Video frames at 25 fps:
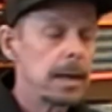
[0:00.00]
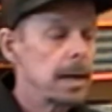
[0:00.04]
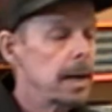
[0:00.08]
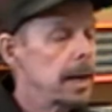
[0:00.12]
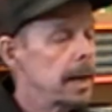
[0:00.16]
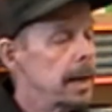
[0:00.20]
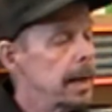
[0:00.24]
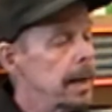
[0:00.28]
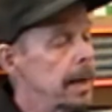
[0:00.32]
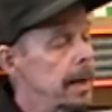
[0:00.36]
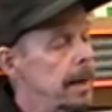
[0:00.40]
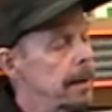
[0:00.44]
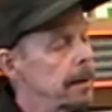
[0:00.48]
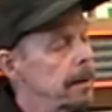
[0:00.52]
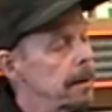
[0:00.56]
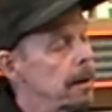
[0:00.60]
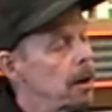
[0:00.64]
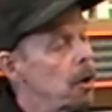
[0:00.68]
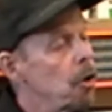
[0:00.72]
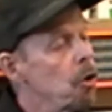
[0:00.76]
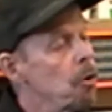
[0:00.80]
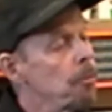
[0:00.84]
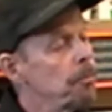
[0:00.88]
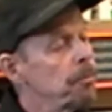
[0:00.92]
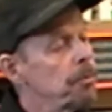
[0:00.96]
And
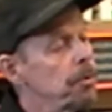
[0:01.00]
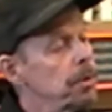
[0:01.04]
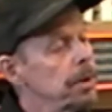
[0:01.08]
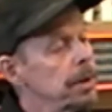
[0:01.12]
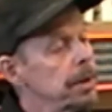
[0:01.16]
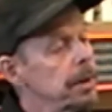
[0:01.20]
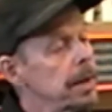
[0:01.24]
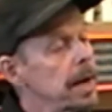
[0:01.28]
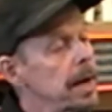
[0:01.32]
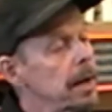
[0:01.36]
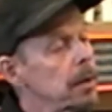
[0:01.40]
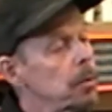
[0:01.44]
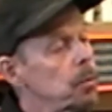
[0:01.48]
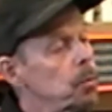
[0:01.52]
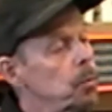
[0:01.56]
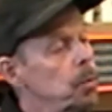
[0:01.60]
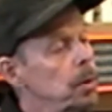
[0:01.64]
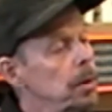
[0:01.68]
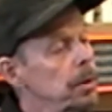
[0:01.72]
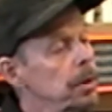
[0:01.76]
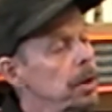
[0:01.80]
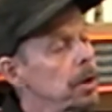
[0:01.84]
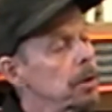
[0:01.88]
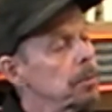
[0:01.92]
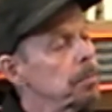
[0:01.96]
hopefully that
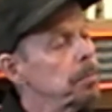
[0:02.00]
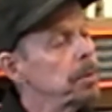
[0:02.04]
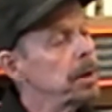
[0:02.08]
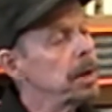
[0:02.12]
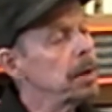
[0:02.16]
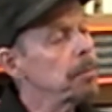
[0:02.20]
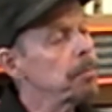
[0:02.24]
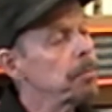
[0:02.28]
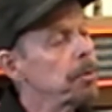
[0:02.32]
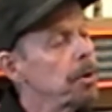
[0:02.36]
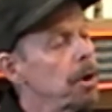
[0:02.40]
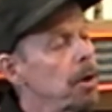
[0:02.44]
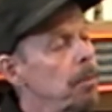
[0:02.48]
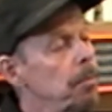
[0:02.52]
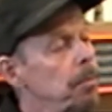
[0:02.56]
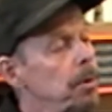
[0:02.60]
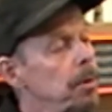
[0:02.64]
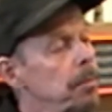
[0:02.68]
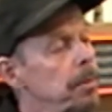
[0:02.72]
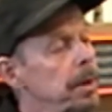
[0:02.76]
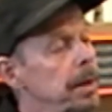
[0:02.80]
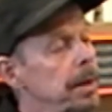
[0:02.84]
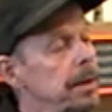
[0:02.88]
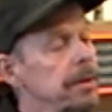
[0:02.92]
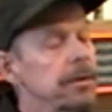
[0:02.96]
will not be a
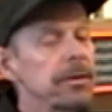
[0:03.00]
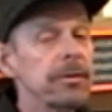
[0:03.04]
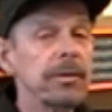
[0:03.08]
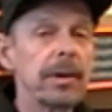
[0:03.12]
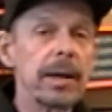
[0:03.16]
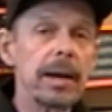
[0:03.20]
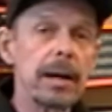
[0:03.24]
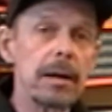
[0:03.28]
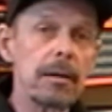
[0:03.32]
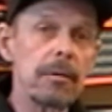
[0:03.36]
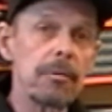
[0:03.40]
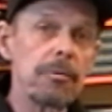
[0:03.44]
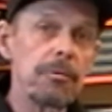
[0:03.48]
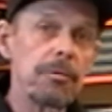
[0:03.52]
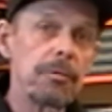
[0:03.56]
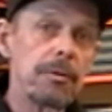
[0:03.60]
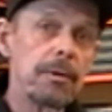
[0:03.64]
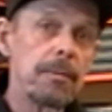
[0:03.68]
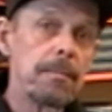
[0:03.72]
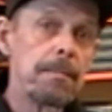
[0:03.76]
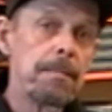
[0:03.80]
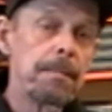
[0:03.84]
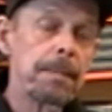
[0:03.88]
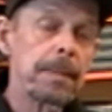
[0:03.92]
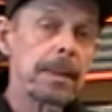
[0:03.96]
problem in itself,
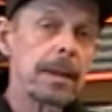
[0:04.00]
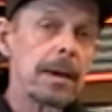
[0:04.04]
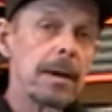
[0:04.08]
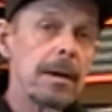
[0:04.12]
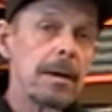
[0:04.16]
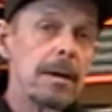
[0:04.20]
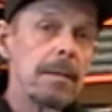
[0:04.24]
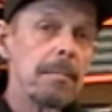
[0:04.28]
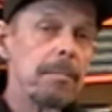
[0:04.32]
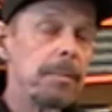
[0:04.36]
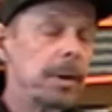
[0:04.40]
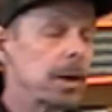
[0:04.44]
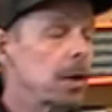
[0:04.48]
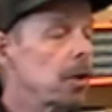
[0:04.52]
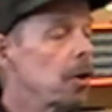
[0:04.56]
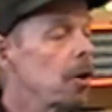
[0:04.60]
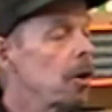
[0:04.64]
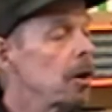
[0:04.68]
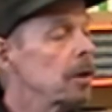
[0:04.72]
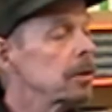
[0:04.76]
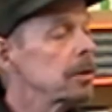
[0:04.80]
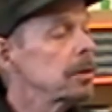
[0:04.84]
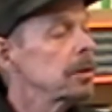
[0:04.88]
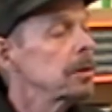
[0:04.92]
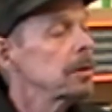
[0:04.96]

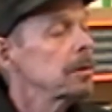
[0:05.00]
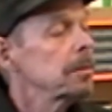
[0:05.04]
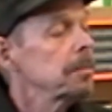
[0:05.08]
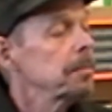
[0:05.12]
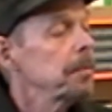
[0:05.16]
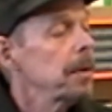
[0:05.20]
because